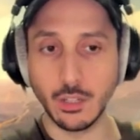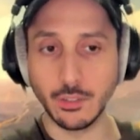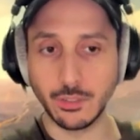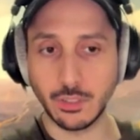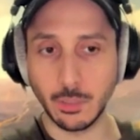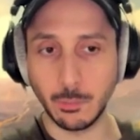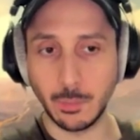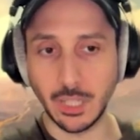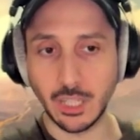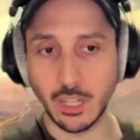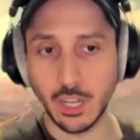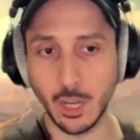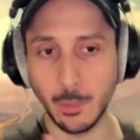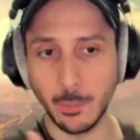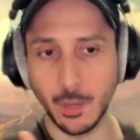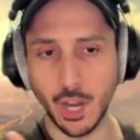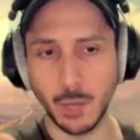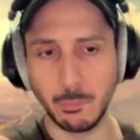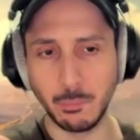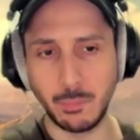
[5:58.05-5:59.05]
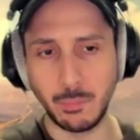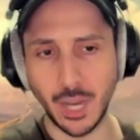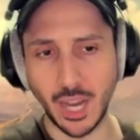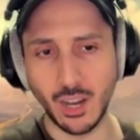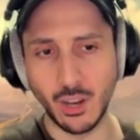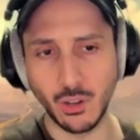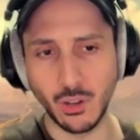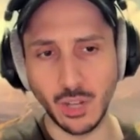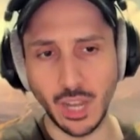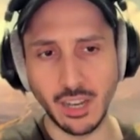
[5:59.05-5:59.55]
to become
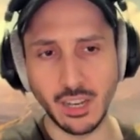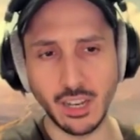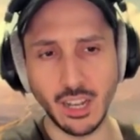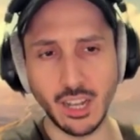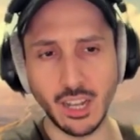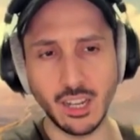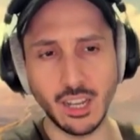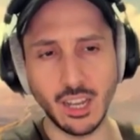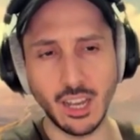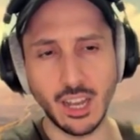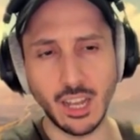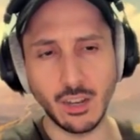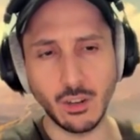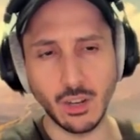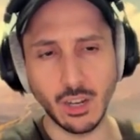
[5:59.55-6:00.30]
about, and